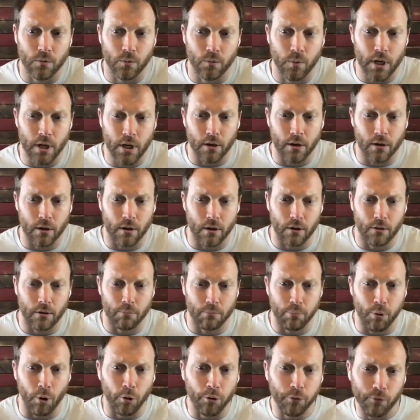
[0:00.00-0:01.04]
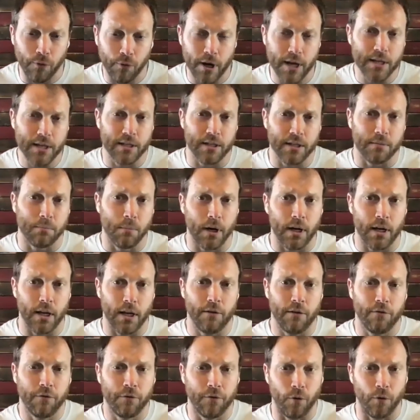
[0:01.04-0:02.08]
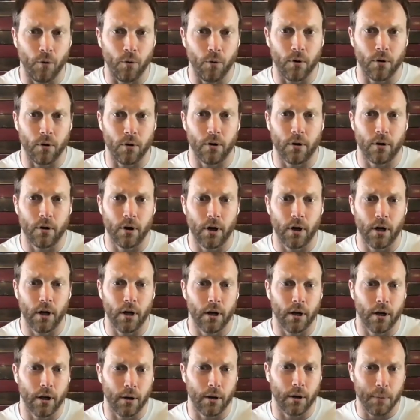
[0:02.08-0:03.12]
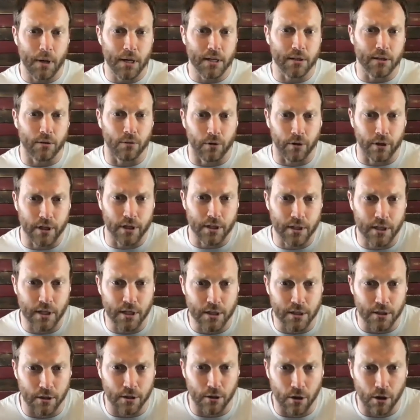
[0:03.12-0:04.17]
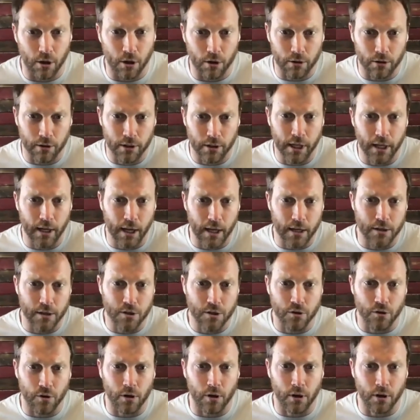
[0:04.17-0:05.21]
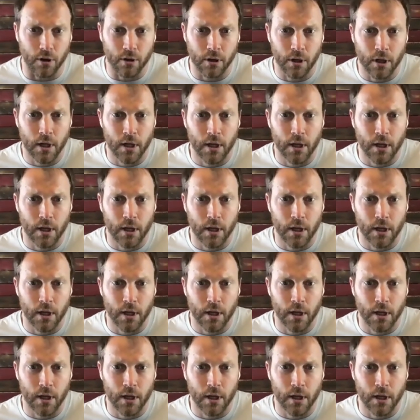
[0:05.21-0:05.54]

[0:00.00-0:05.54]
we are both raising money for uh, an amazing organization called Get Headstrong.